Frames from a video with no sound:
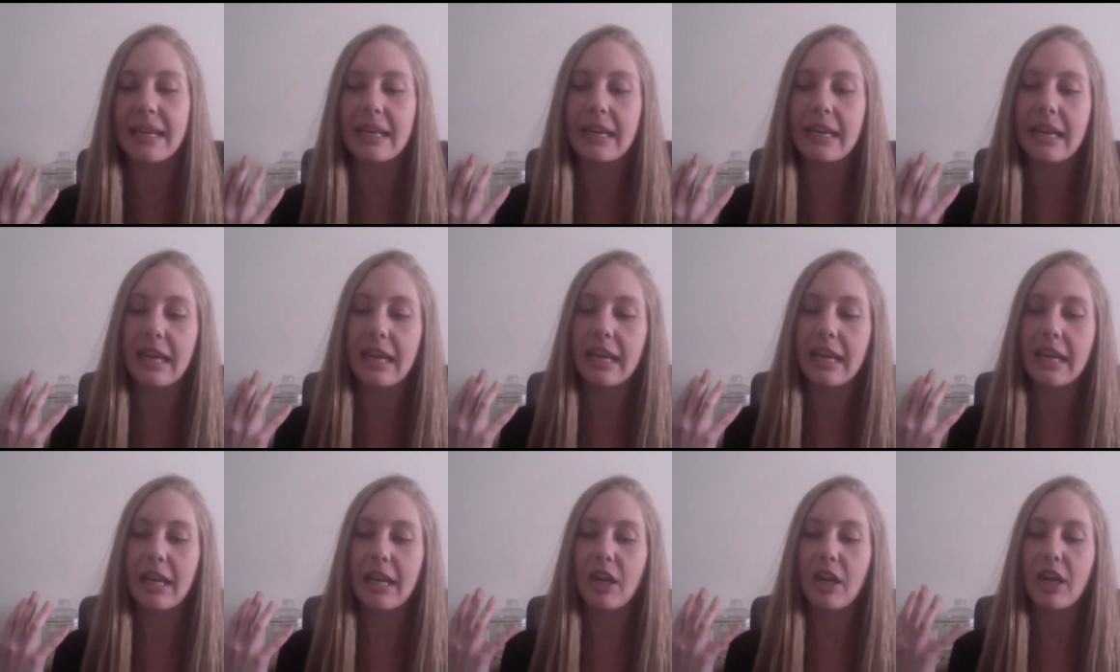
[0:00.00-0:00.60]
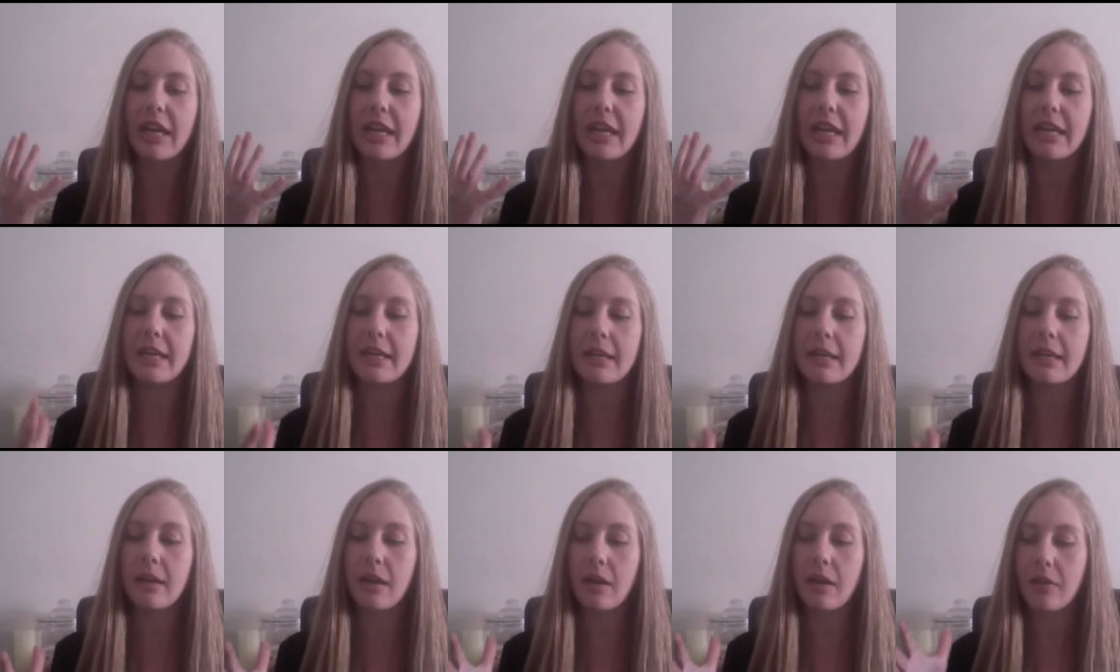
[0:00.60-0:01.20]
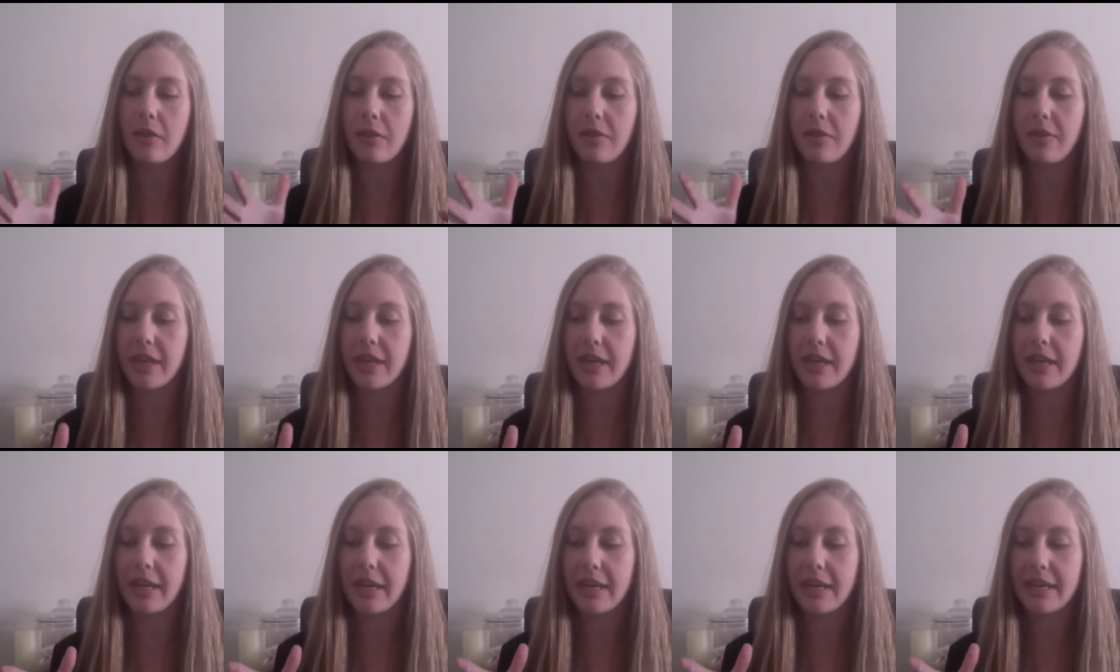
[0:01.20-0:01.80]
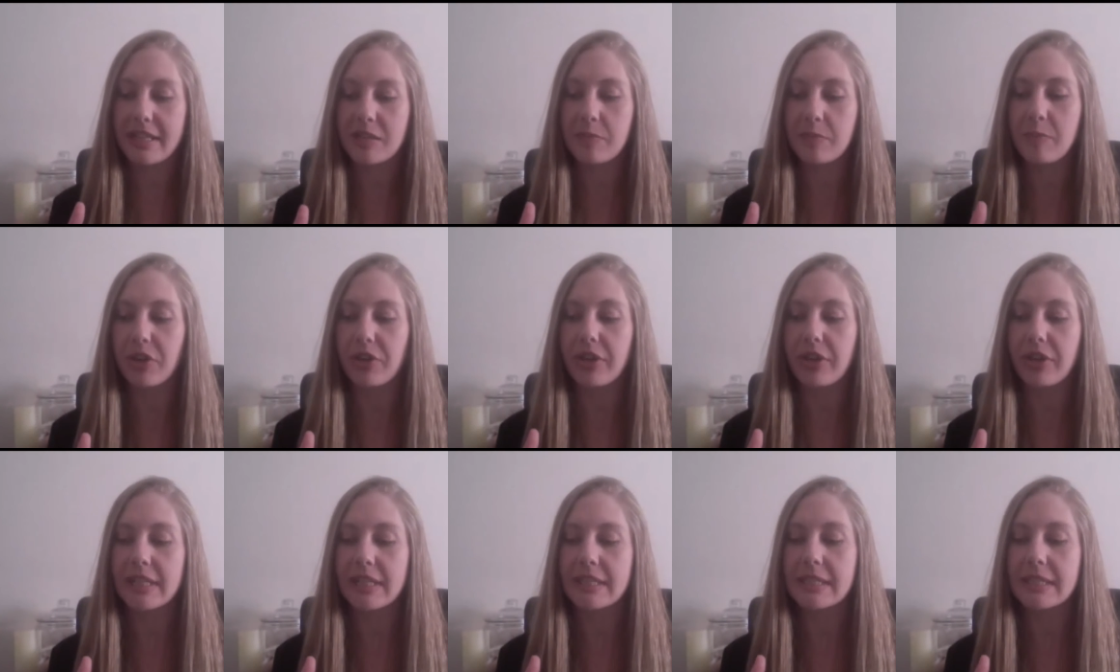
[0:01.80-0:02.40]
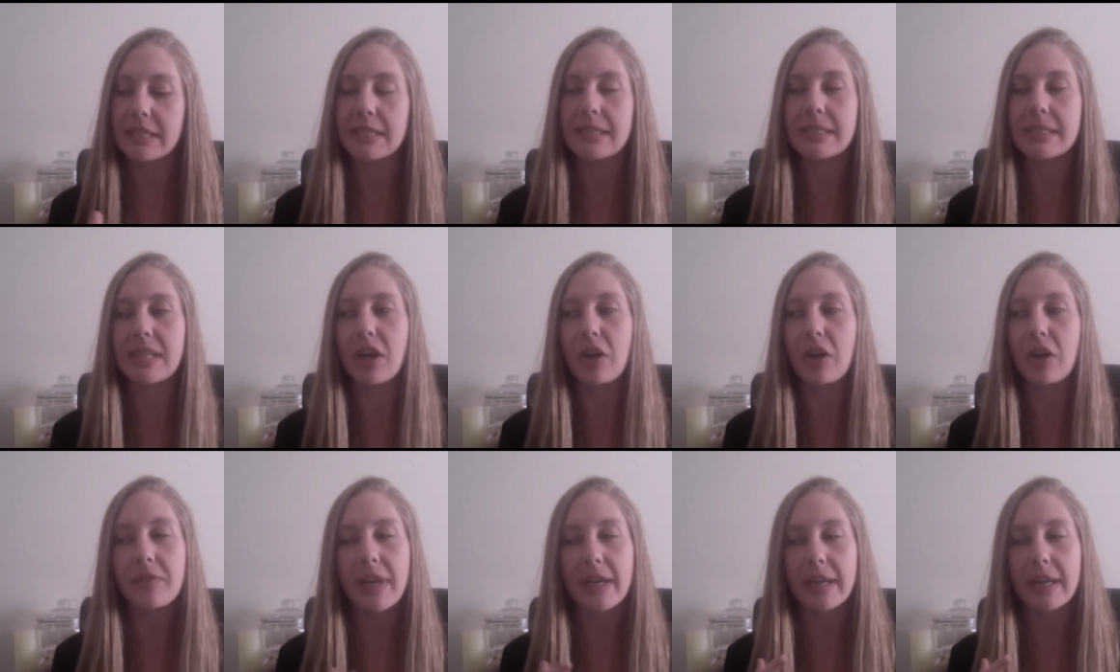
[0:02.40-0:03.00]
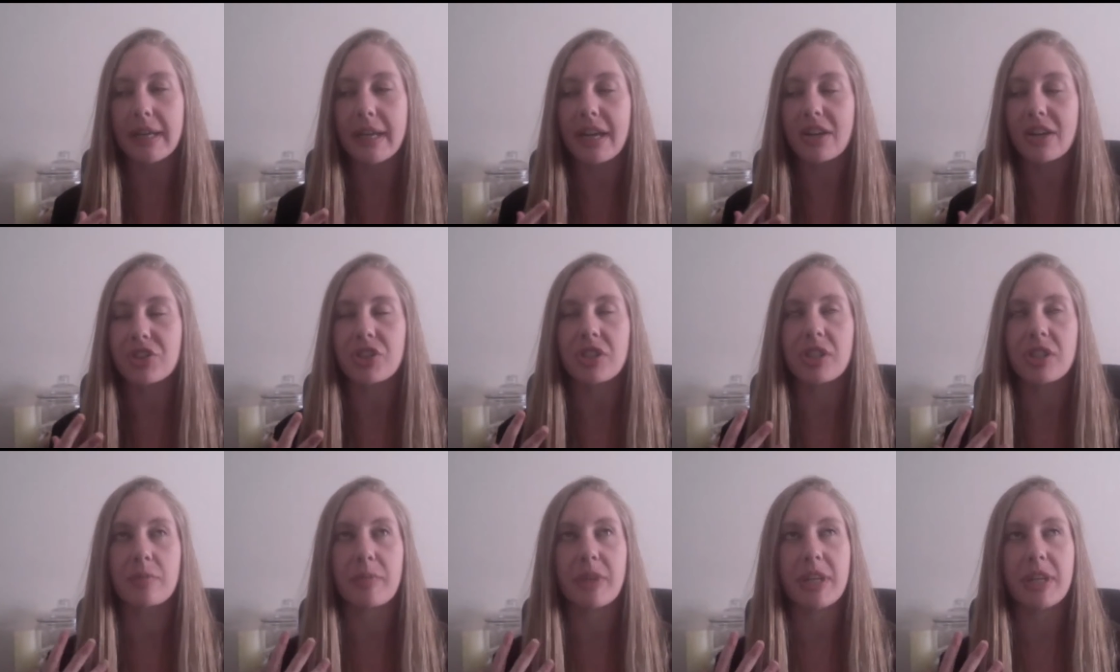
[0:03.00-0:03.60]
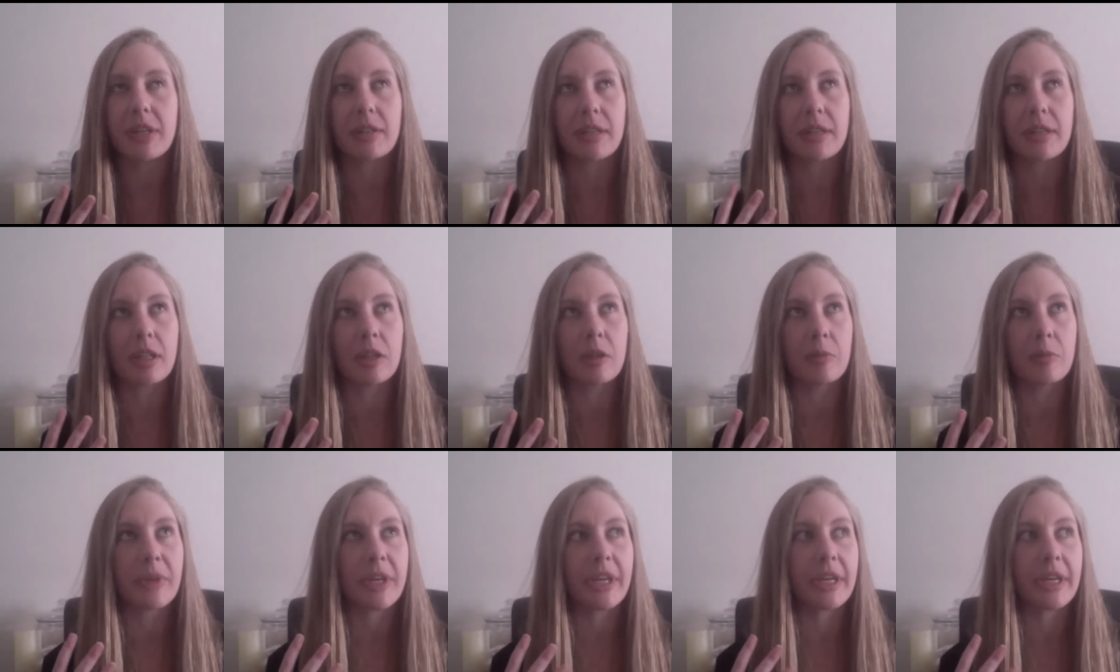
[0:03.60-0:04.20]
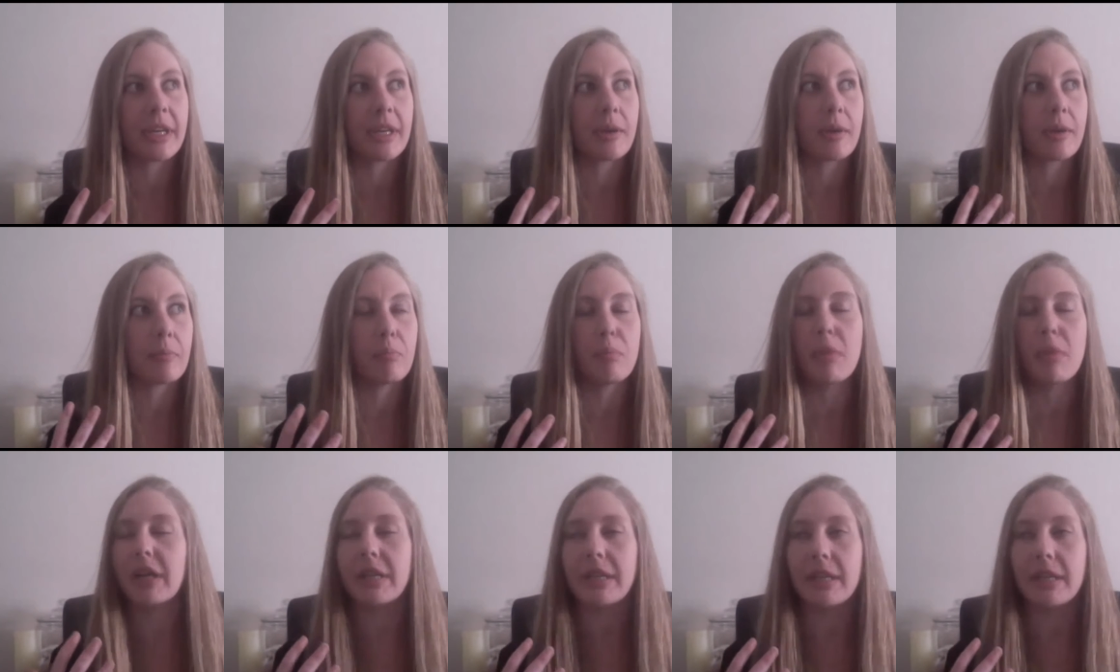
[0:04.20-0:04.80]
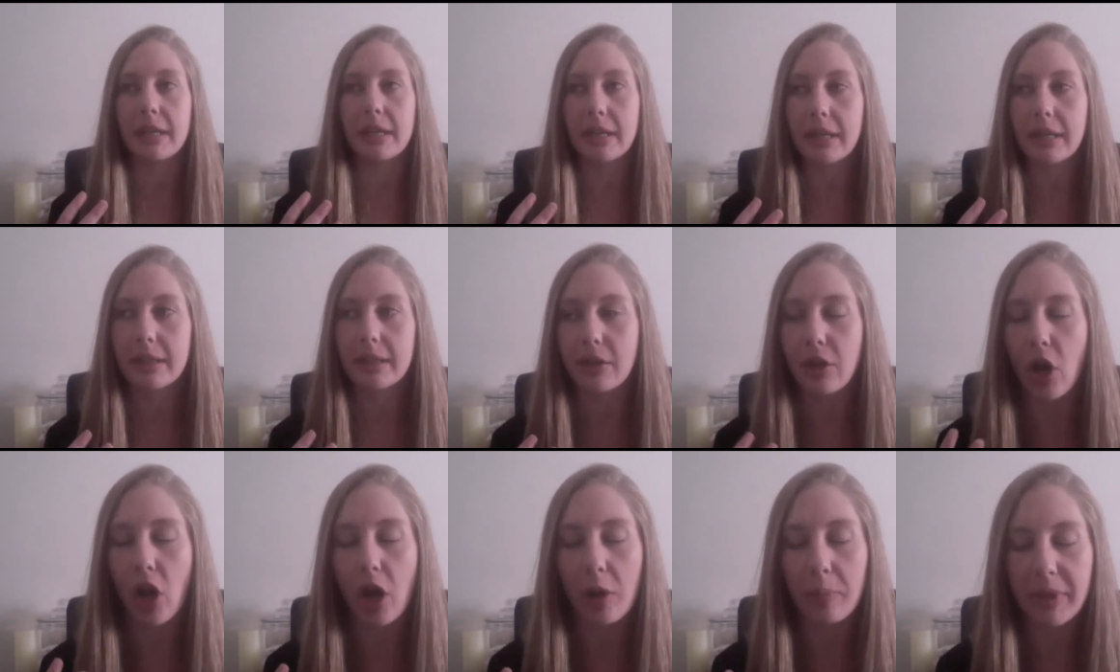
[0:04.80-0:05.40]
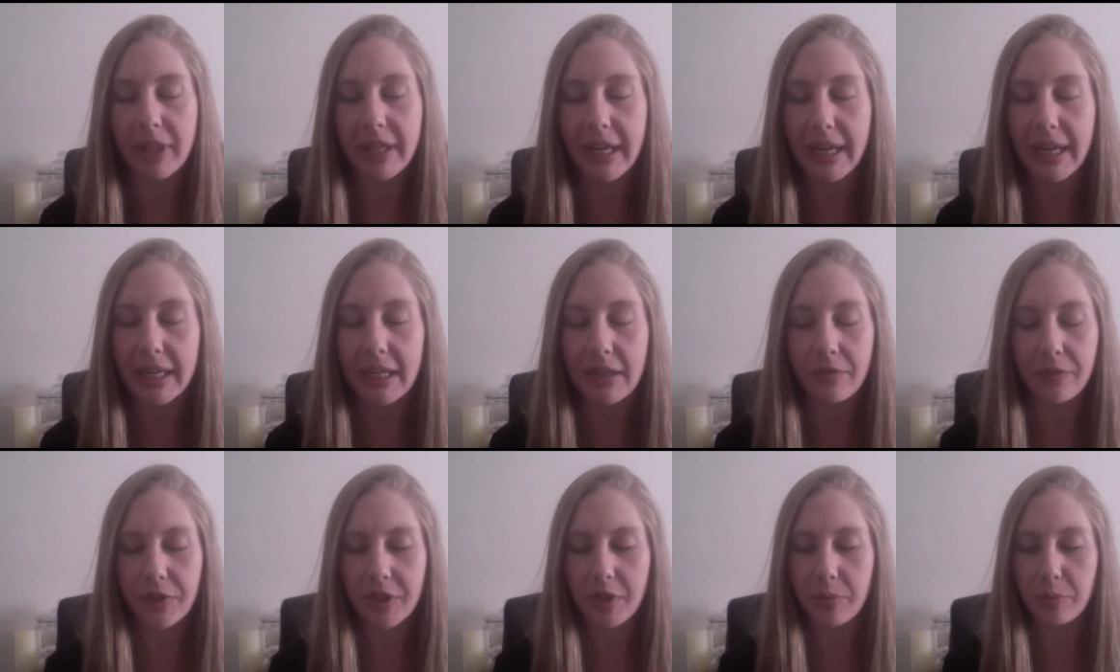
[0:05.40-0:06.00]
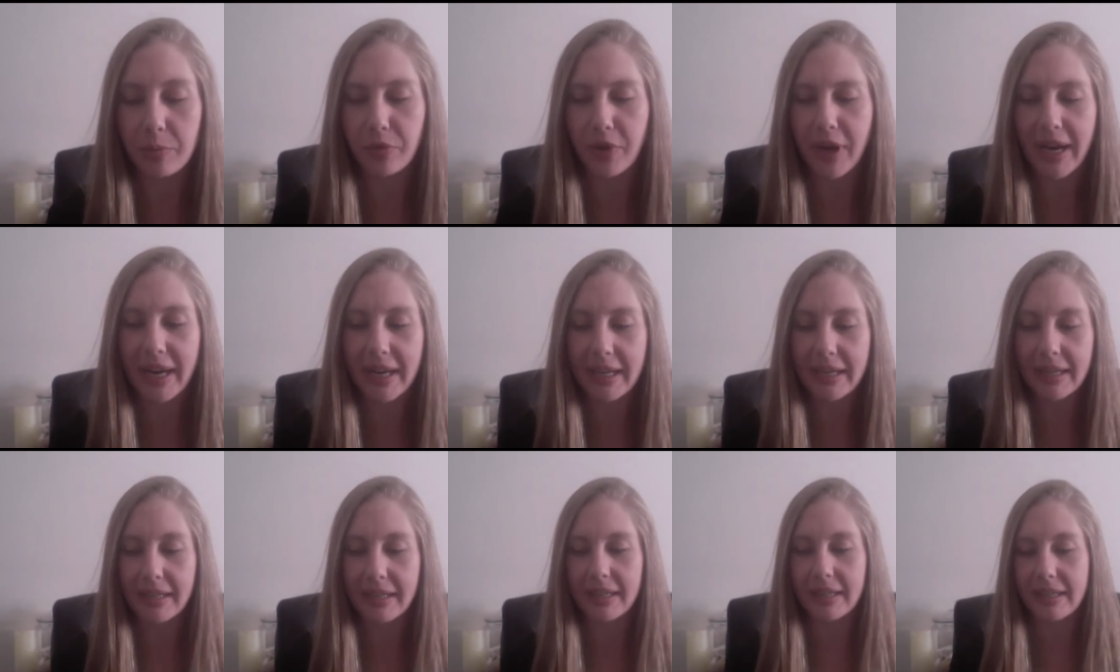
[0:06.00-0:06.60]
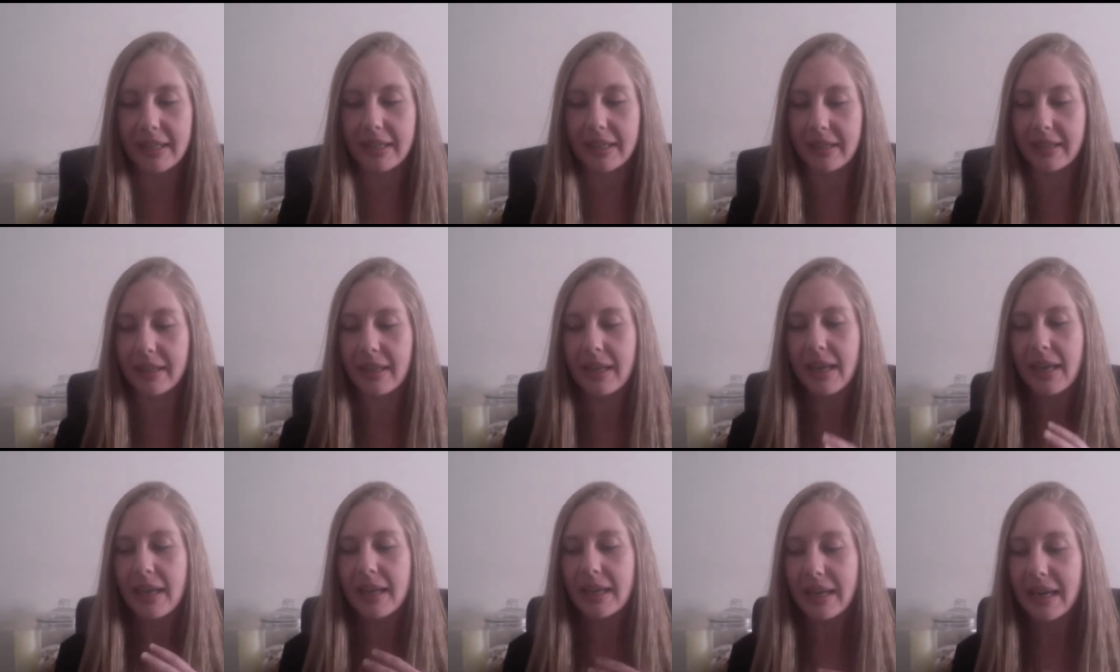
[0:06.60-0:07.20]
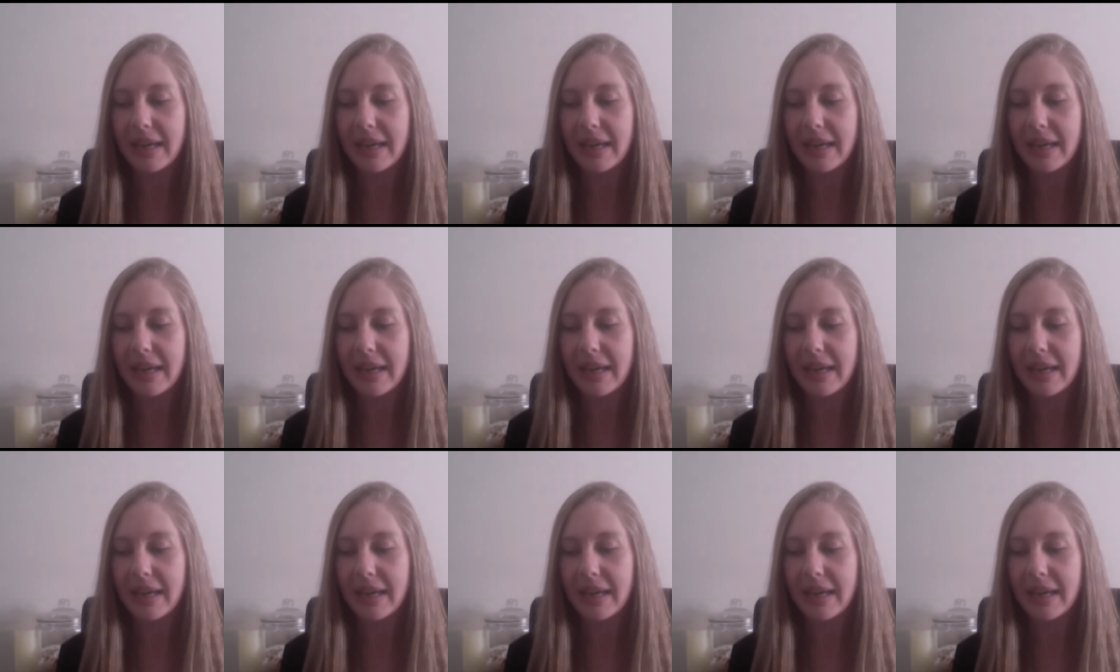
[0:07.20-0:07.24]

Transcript: And in the experience itself, that can actually be a little bit muddying and complicated for the brain, and it can